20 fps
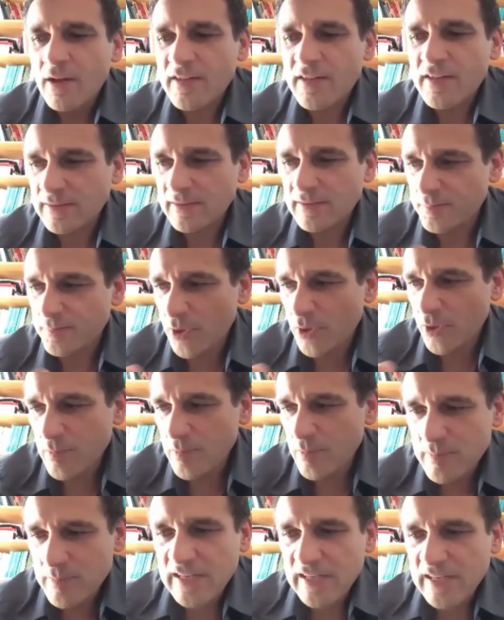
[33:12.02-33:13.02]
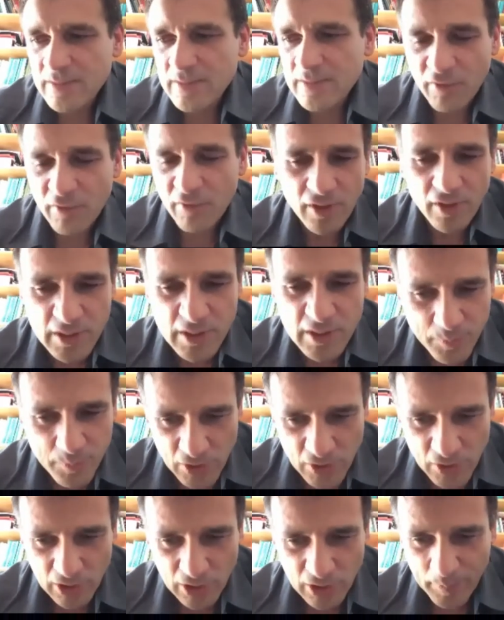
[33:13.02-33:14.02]
that probably made him a very
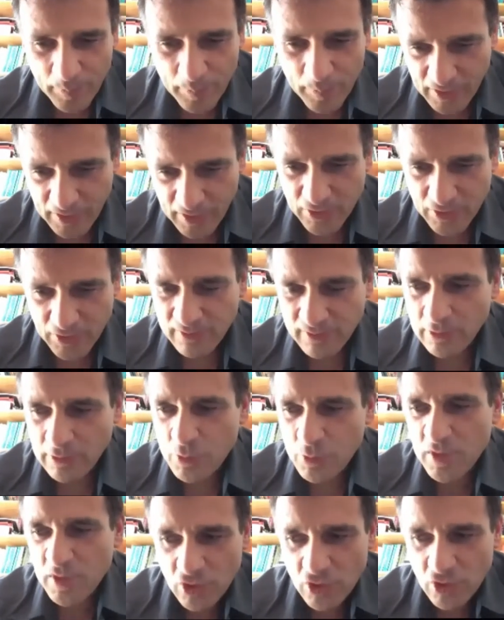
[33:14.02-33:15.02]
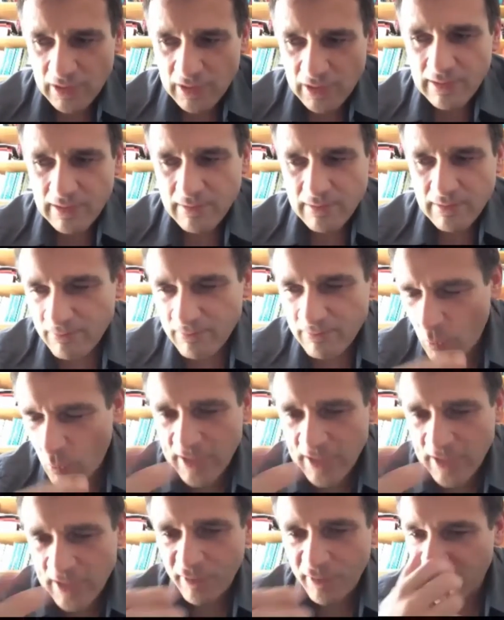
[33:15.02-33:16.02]
special person and a special
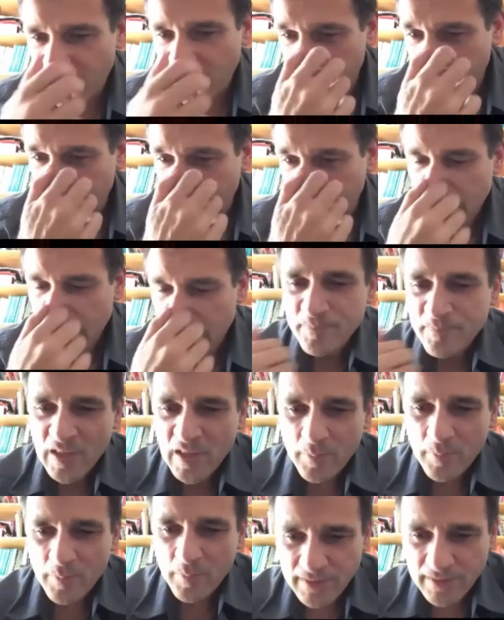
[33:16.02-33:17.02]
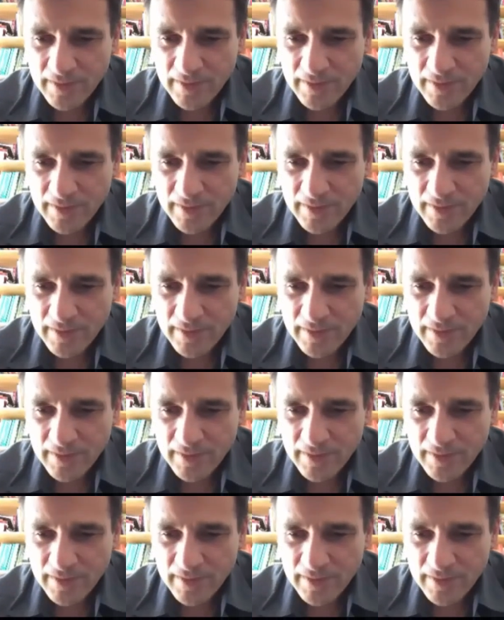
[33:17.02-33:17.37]
way of living. But